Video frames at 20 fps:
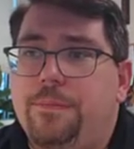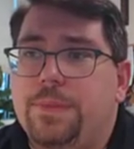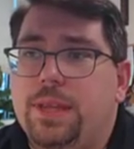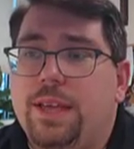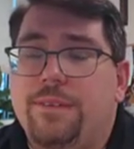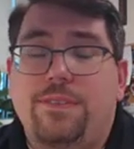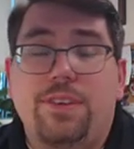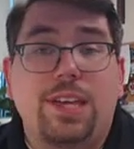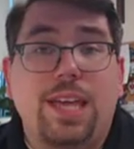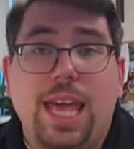
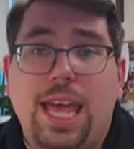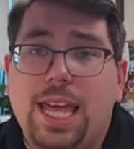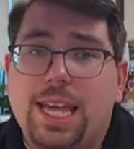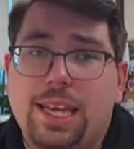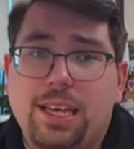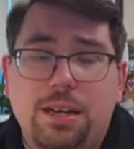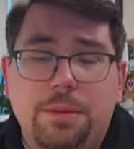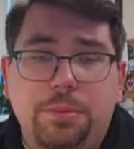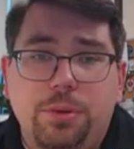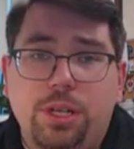If you
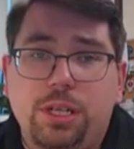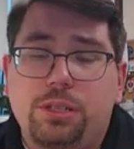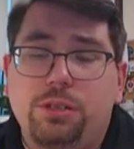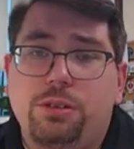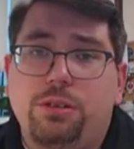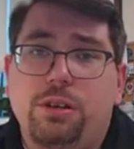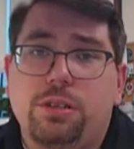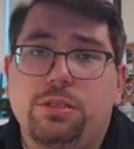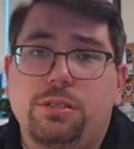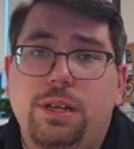can't get a blood
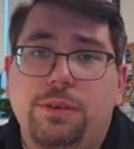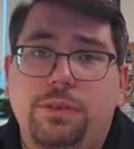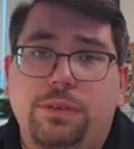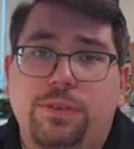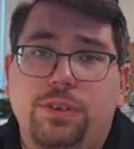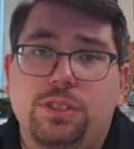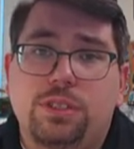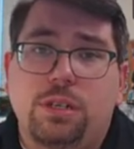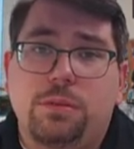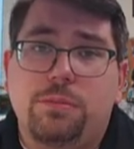glucose level
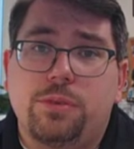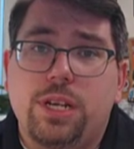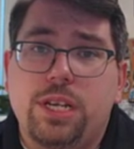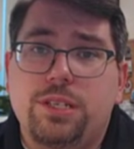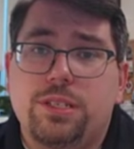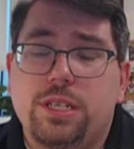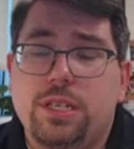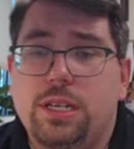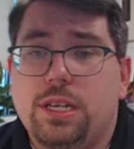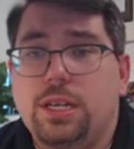for some
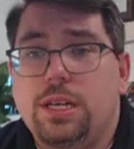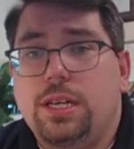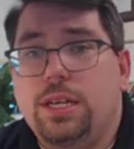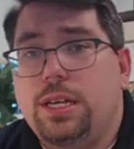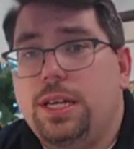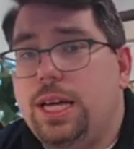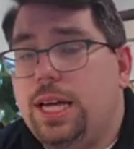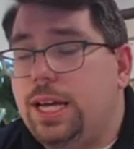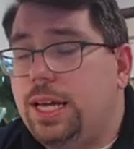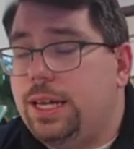reason,
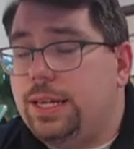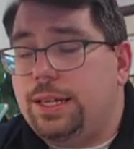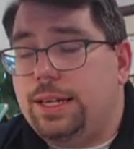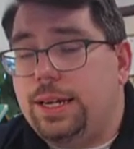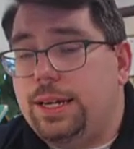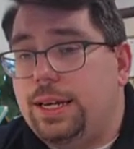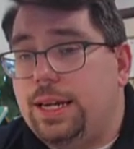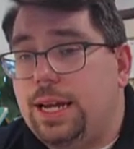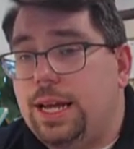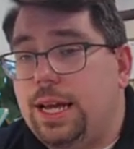
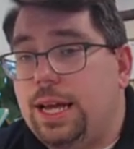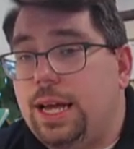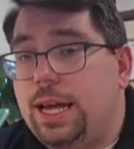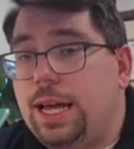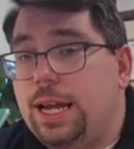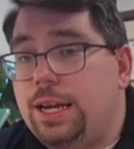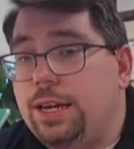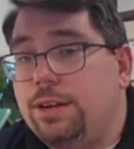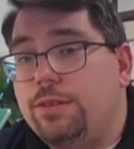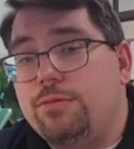
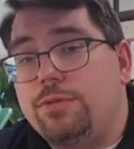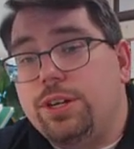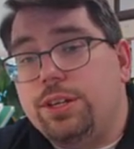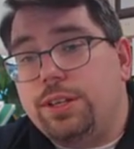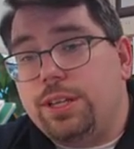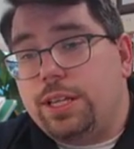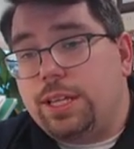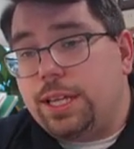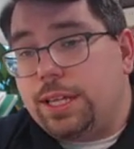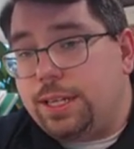and
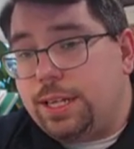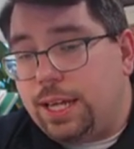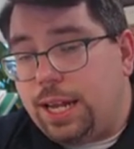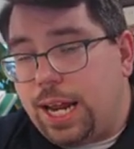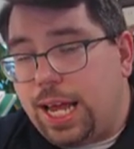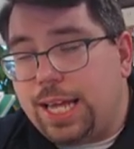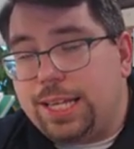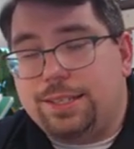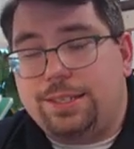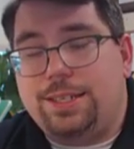really
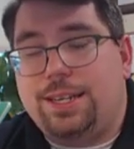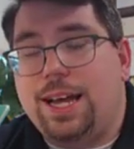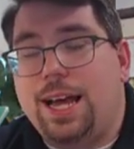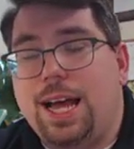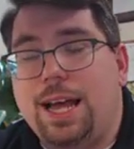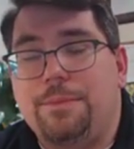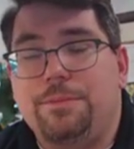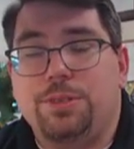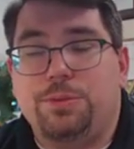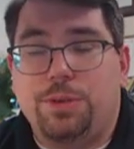today's
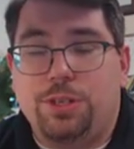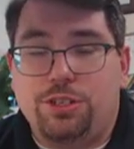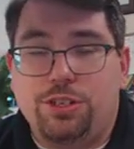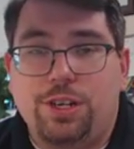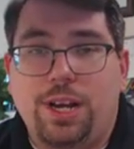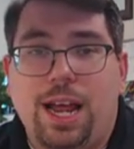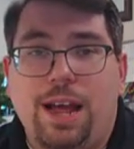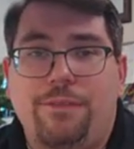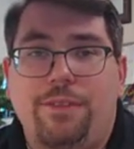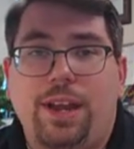times we
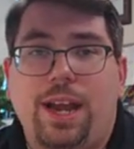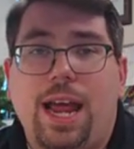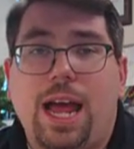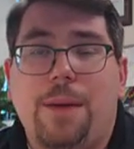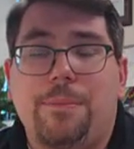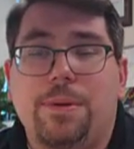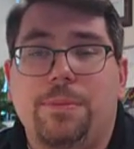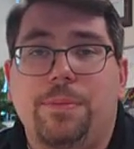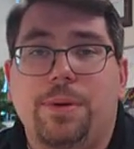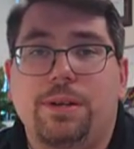shouldn't have that
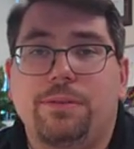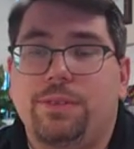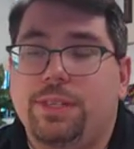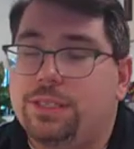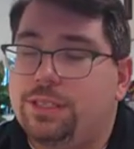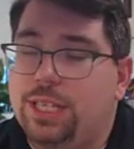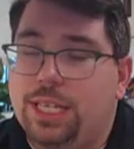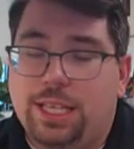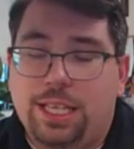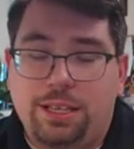happen, but
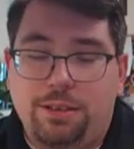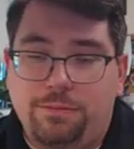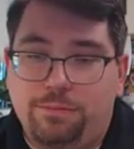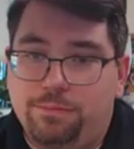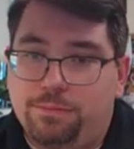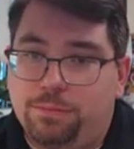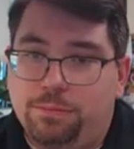let's say that